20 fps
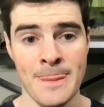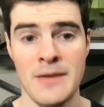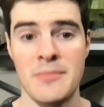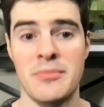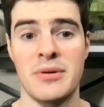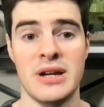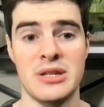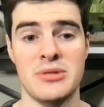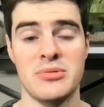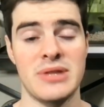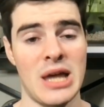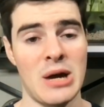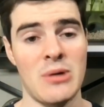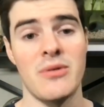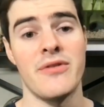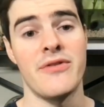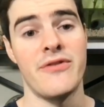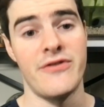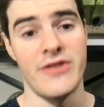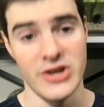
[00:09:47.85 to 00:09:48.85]
But it's with how
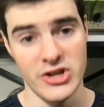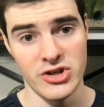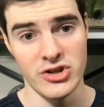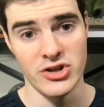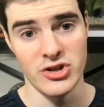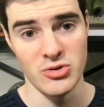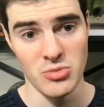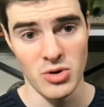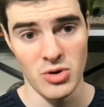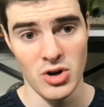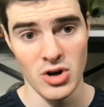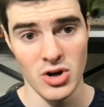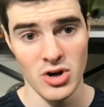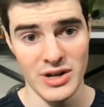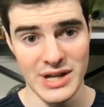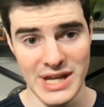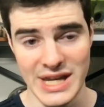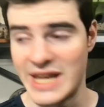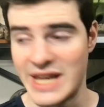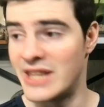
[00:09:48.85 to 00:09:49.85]
efficient you
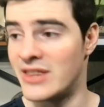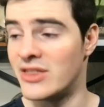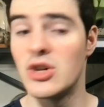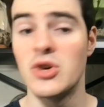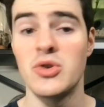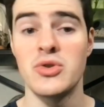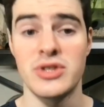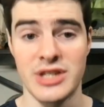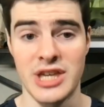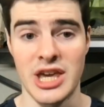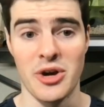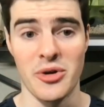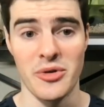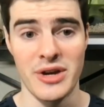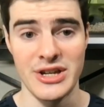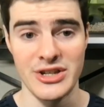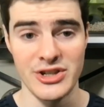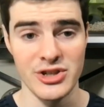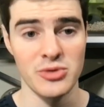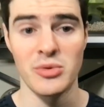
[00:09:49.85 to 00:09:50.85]
are in those
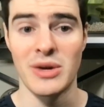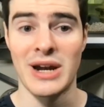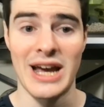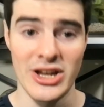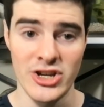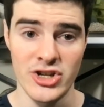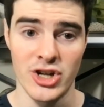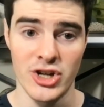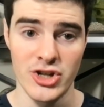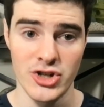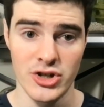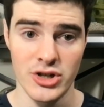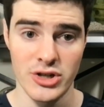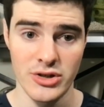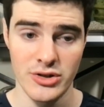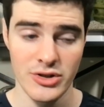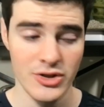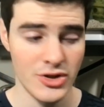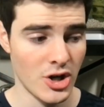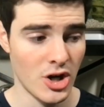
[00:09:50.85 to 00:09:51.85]
carries is what I judge on.
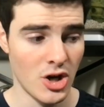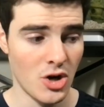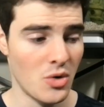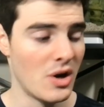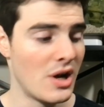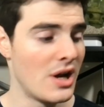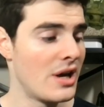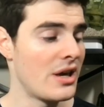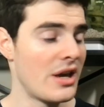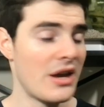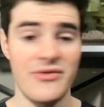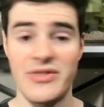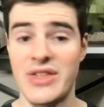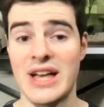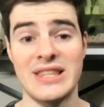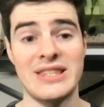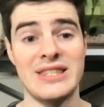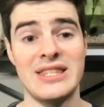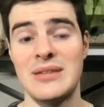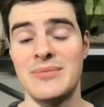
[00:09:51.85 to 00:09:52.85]
So if
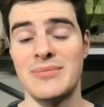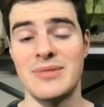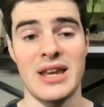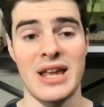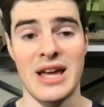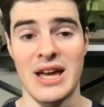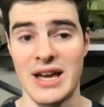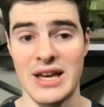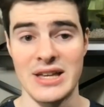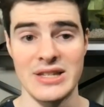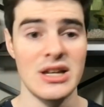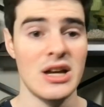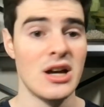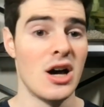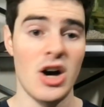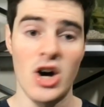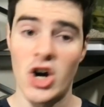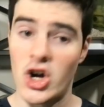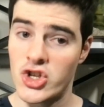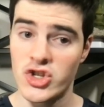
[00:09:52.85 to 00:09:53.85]
that team that has
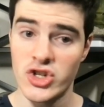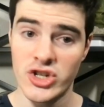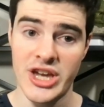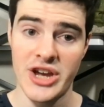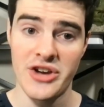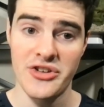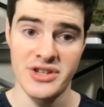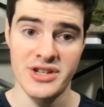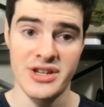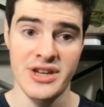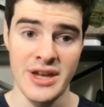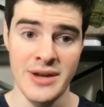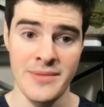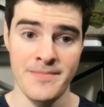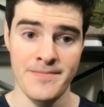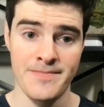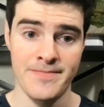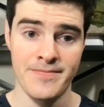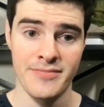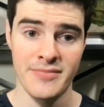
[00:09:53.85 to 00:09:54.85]
one hundred carries a game
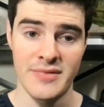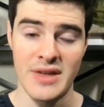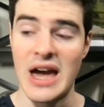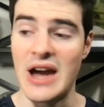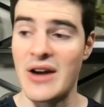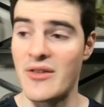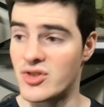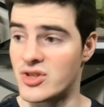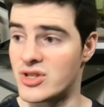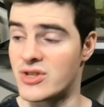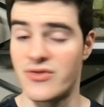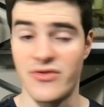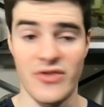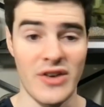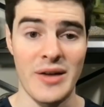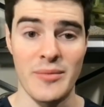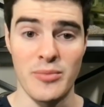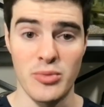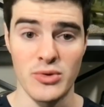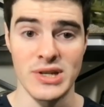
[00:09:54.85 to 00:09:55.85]
averages
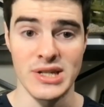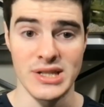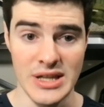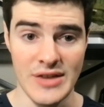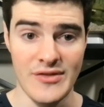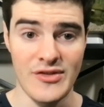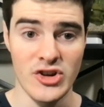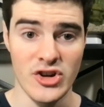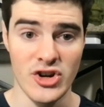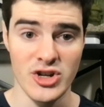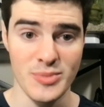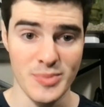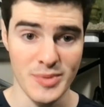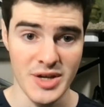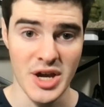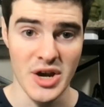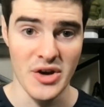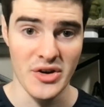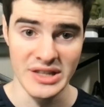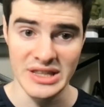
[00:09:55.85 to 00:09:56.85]
five point seven yards per
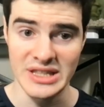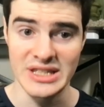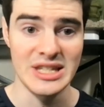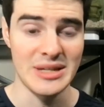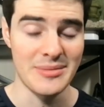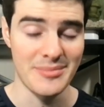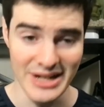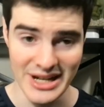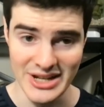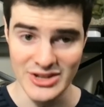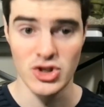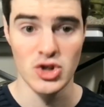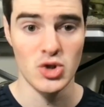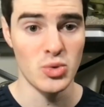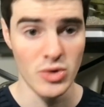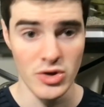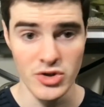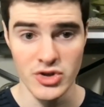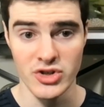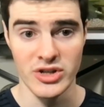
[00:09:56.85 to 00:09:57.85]
carry, and the team that has two
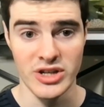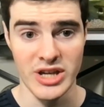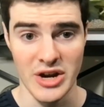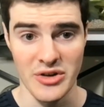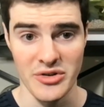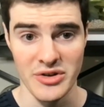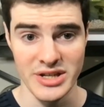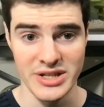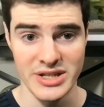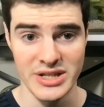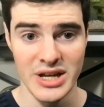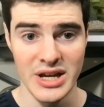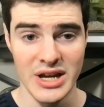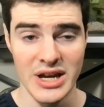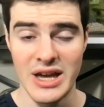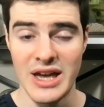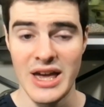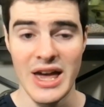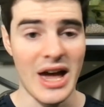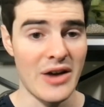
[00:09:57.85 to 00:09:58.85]
hundred carries
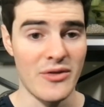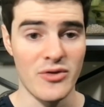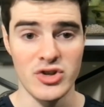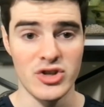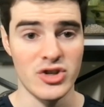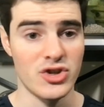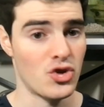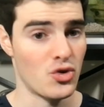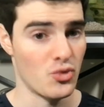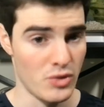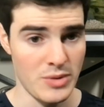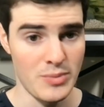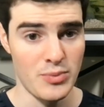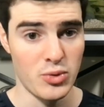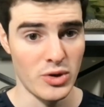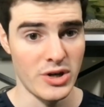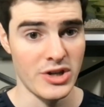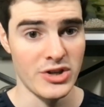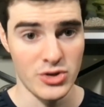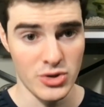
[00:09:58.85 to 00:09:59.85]
averages three
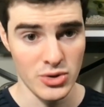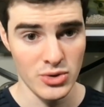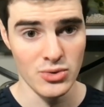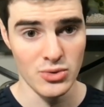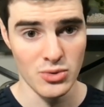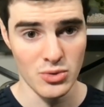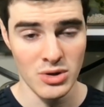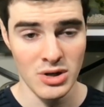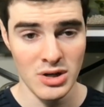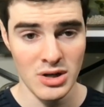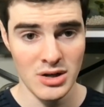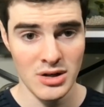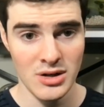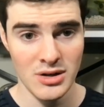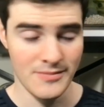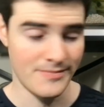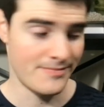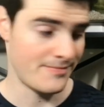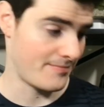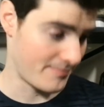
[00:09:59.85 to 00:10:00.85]
point two,
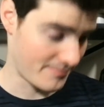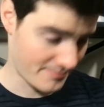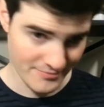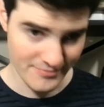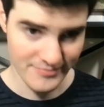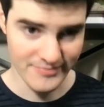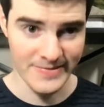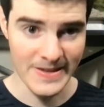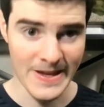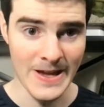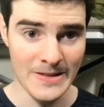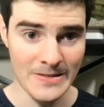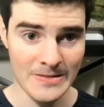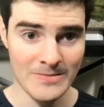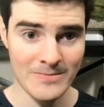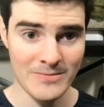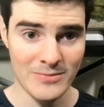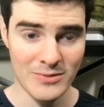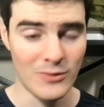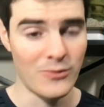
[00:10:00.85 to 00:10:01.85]

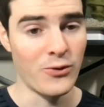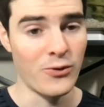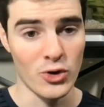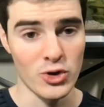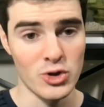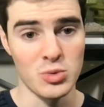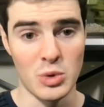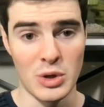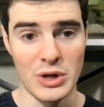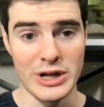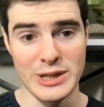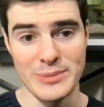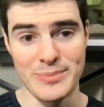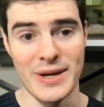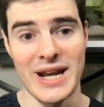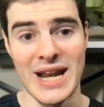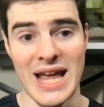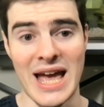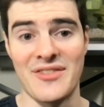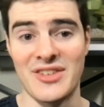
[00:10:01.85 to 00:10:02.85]
then the first one,
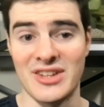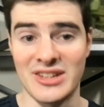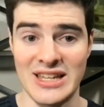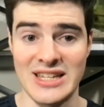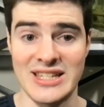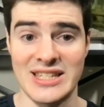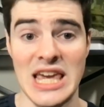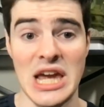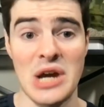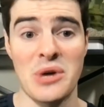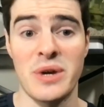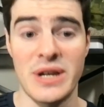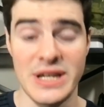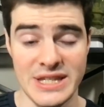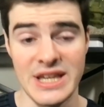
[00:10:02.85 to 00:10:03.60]
despite having less carries,